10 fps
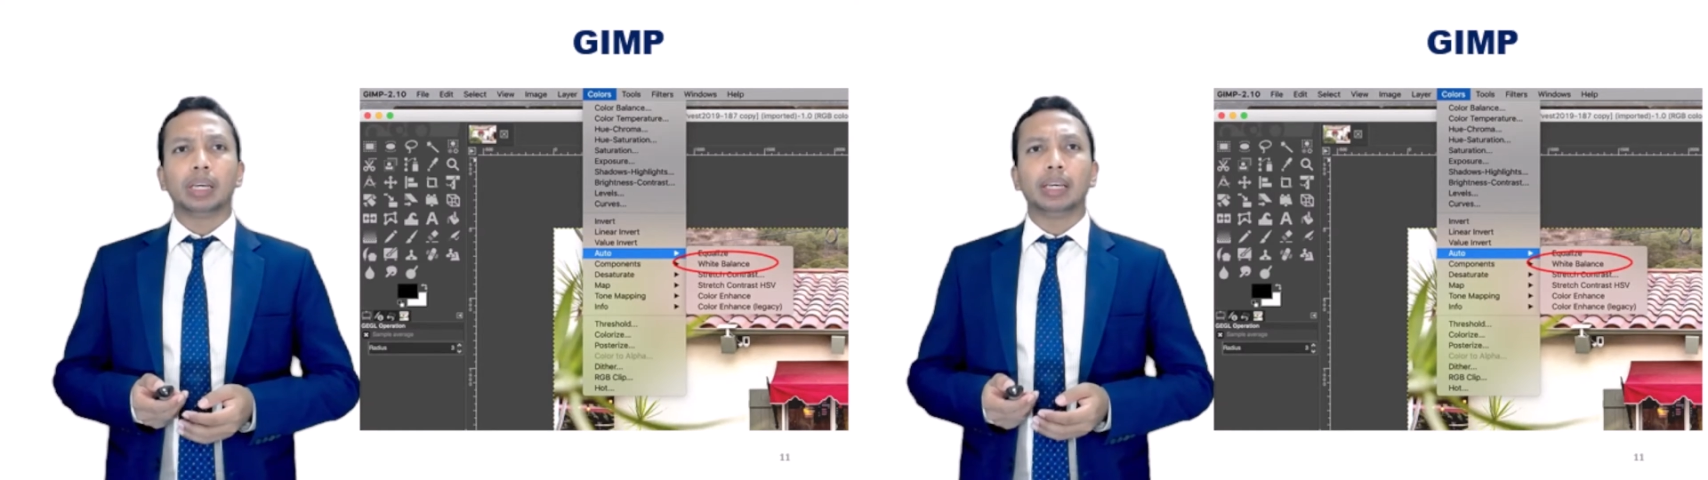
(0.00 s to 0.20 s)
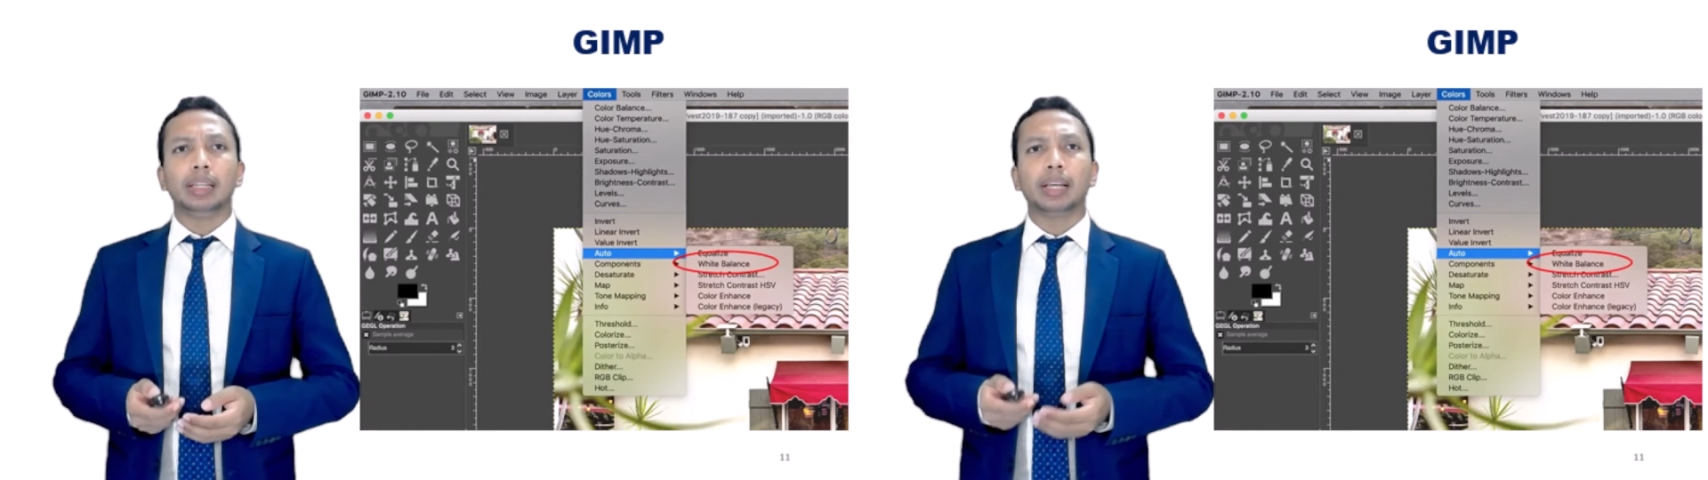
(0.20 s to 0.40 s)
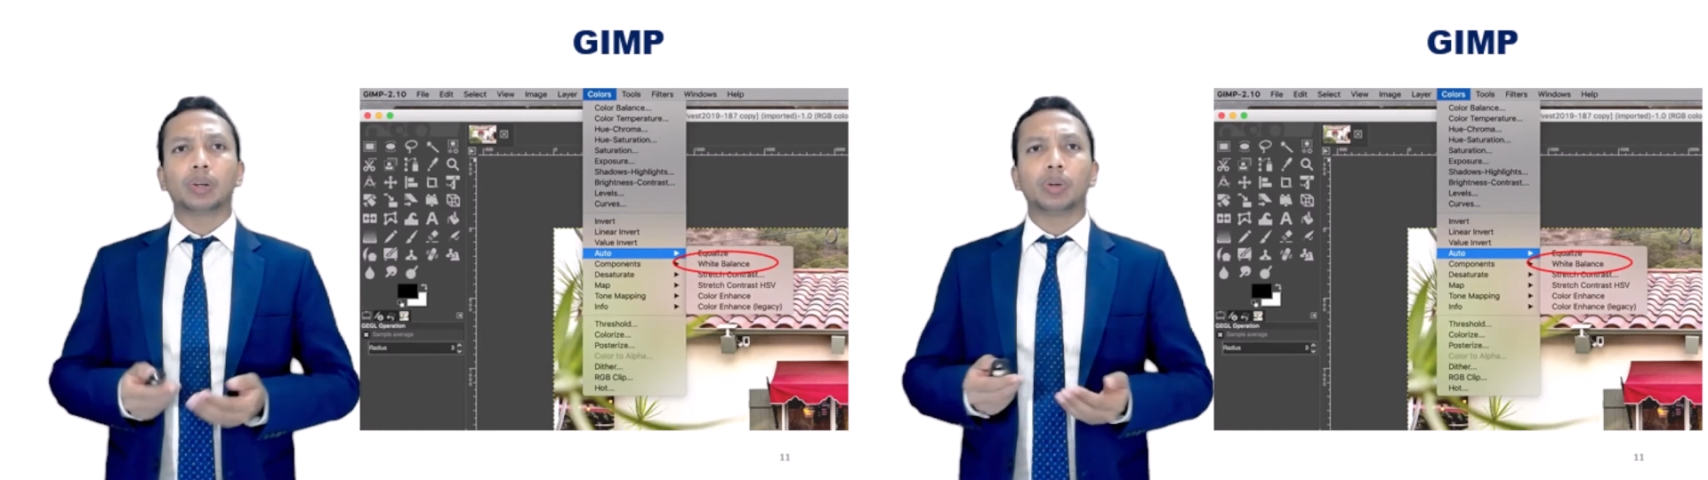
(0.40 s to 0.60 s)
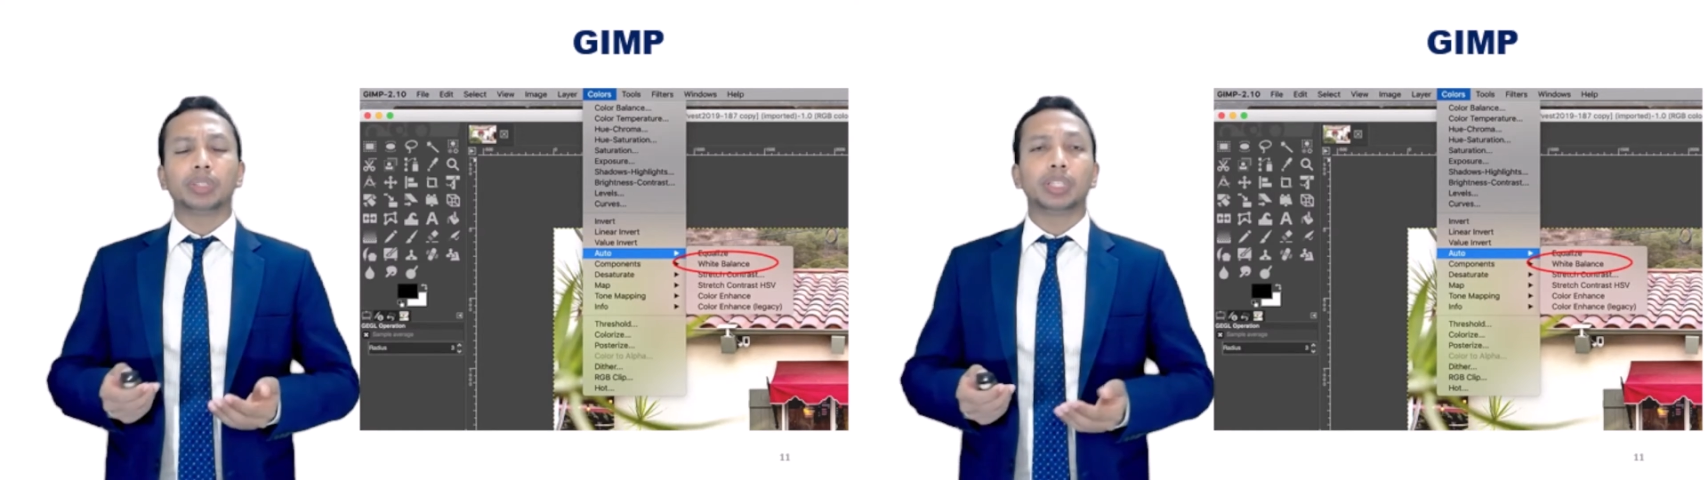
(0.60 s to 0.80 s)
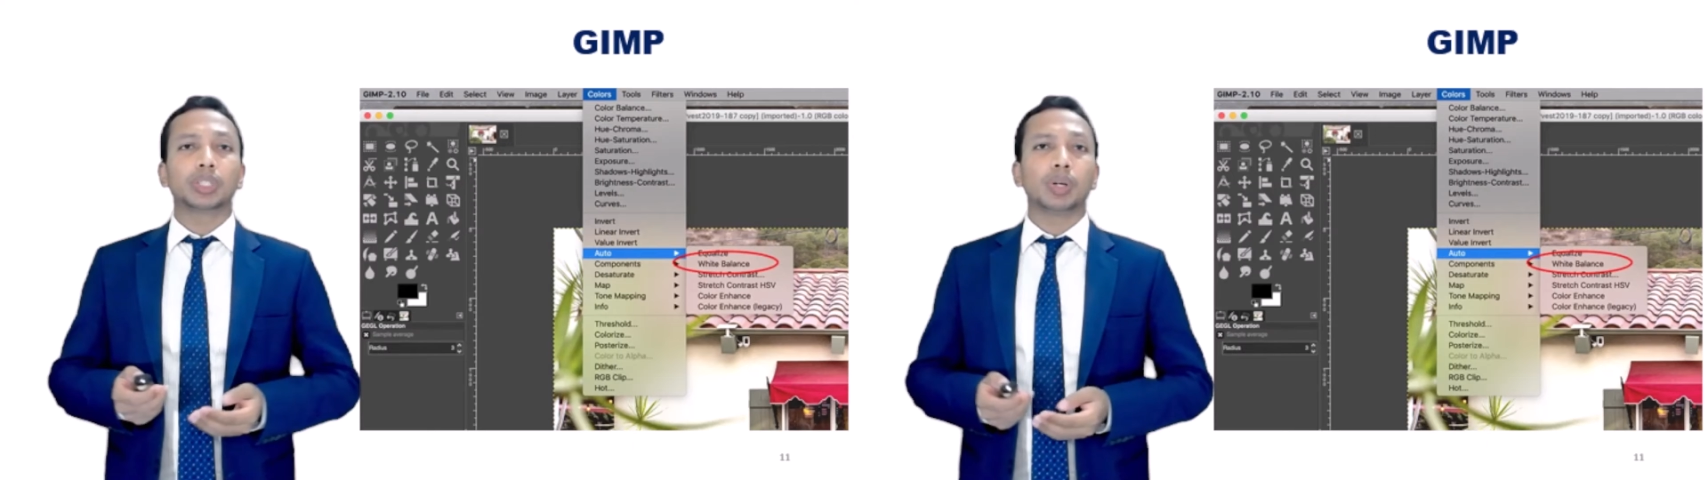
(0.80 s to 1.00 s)
In the
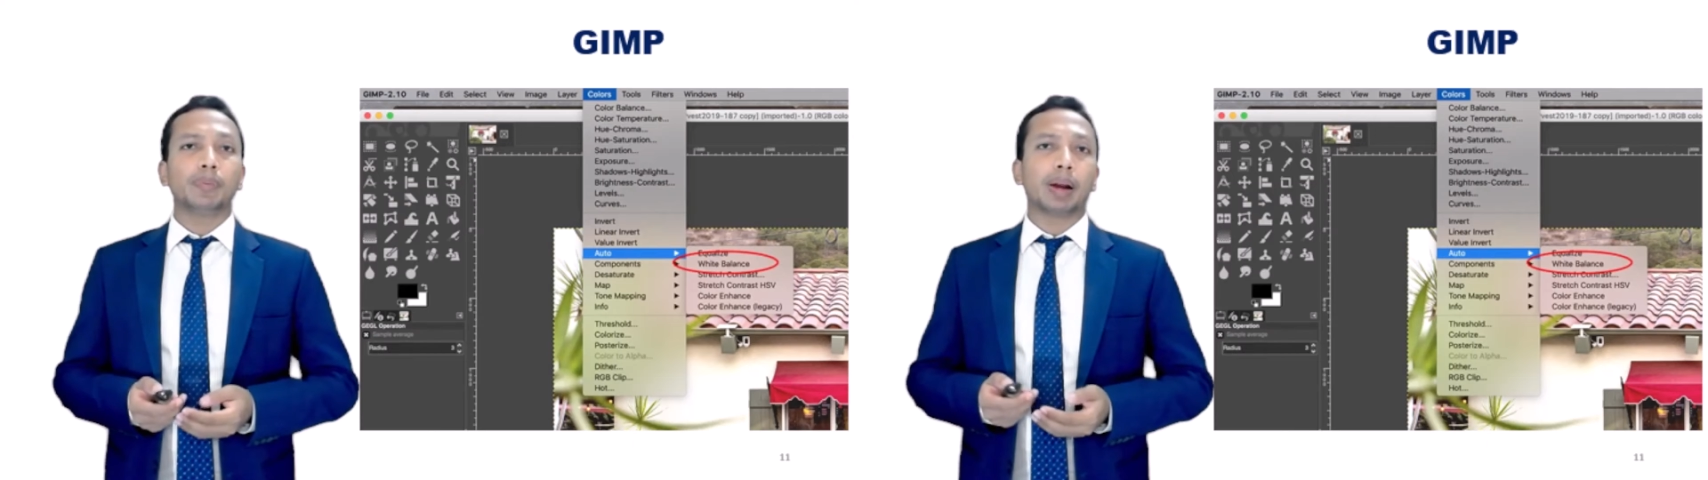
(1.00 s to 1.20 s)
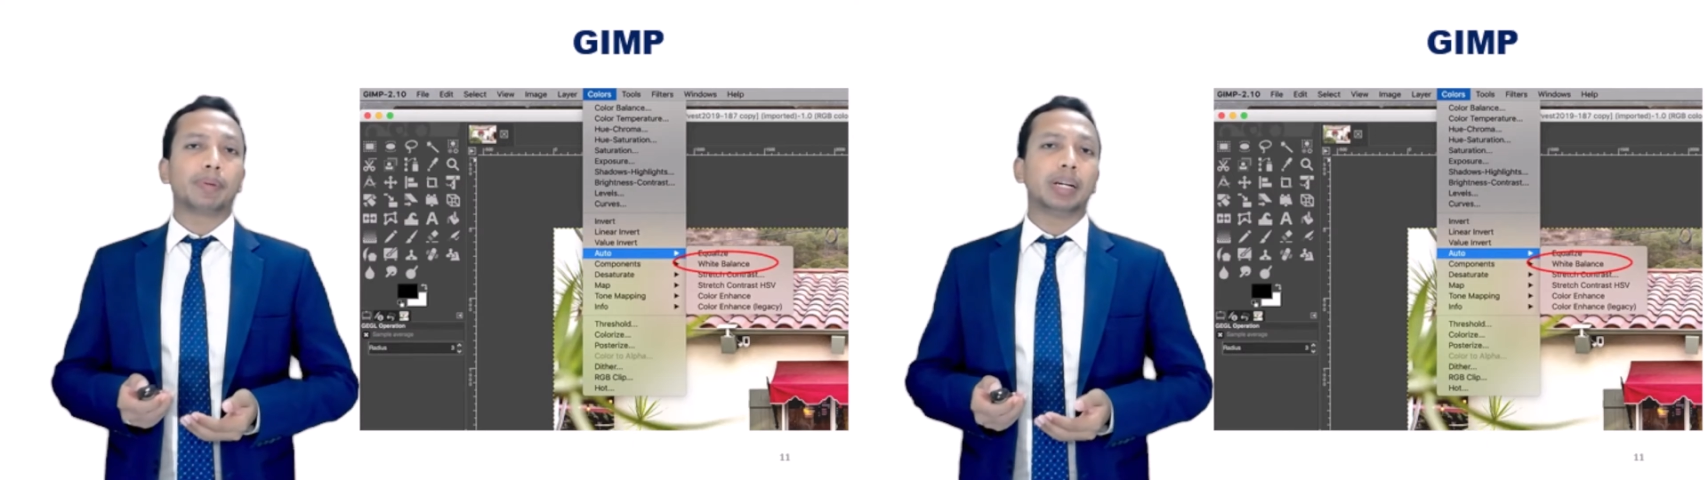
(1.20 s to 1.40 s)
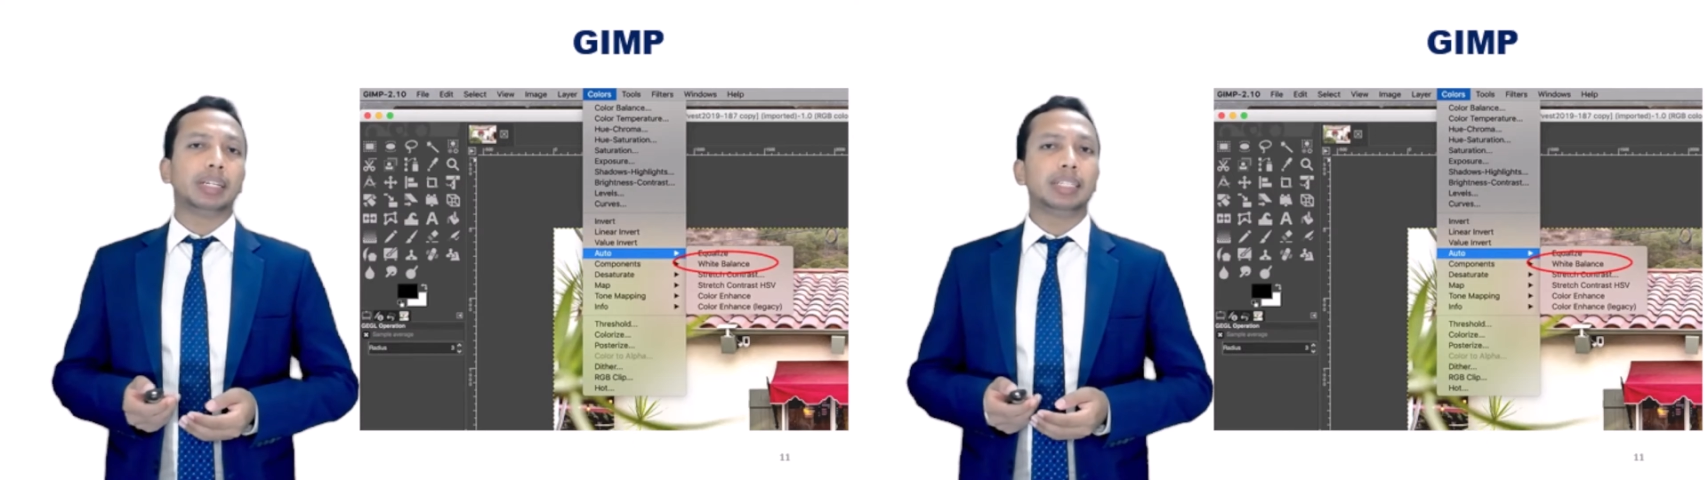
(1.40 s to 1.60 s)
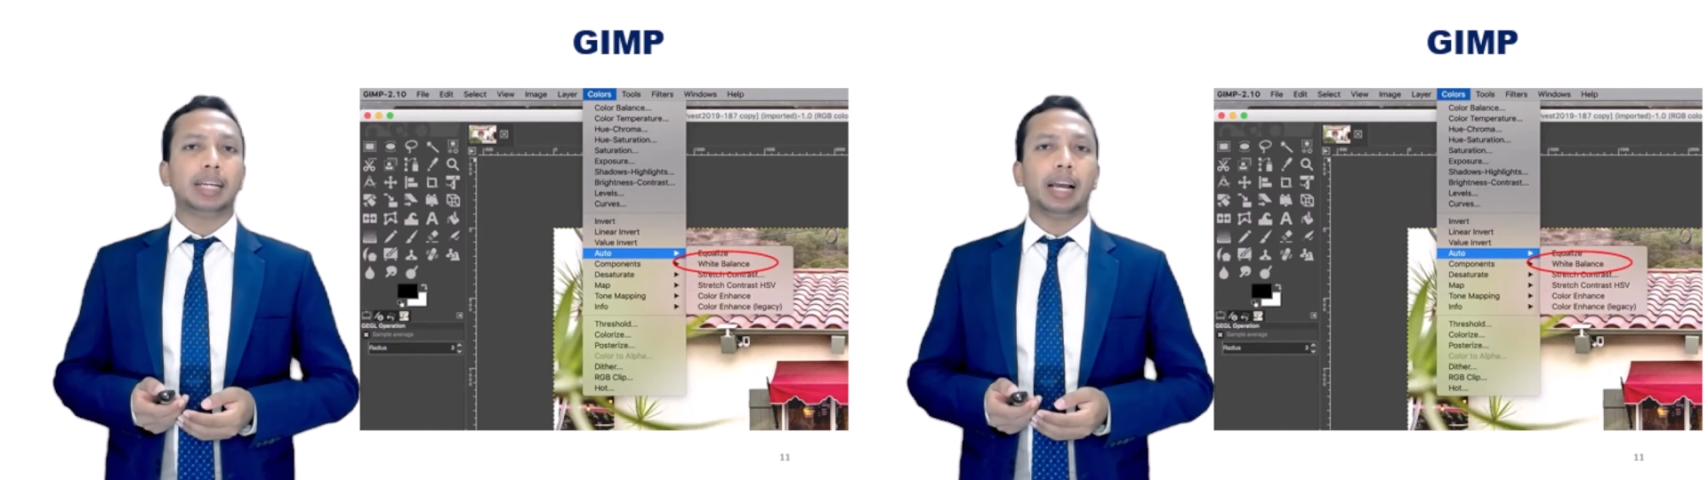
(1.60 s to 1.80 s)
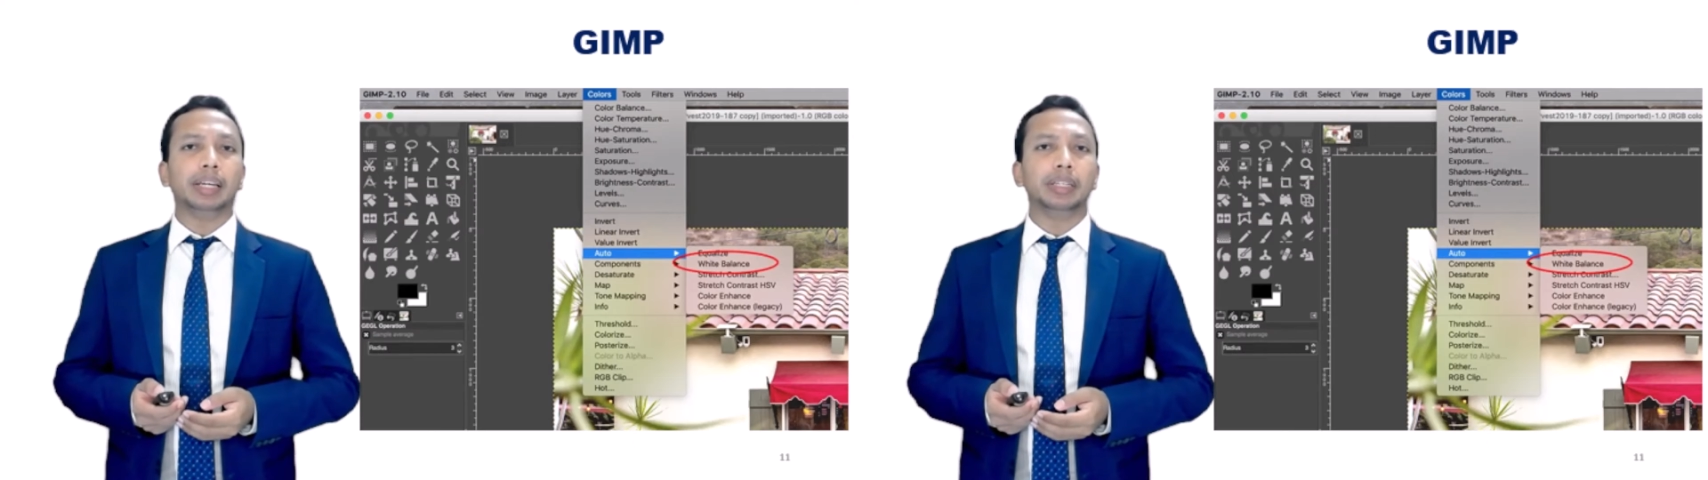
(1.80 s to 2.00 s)
context of urban
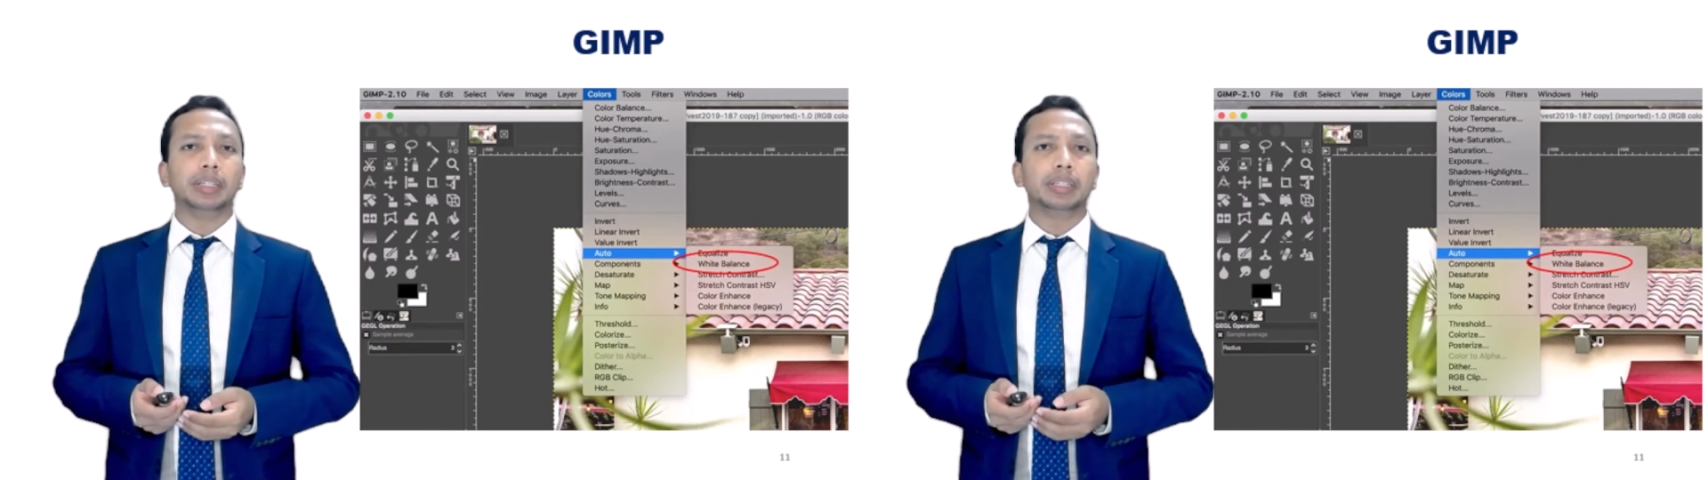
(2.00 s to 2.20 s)
design,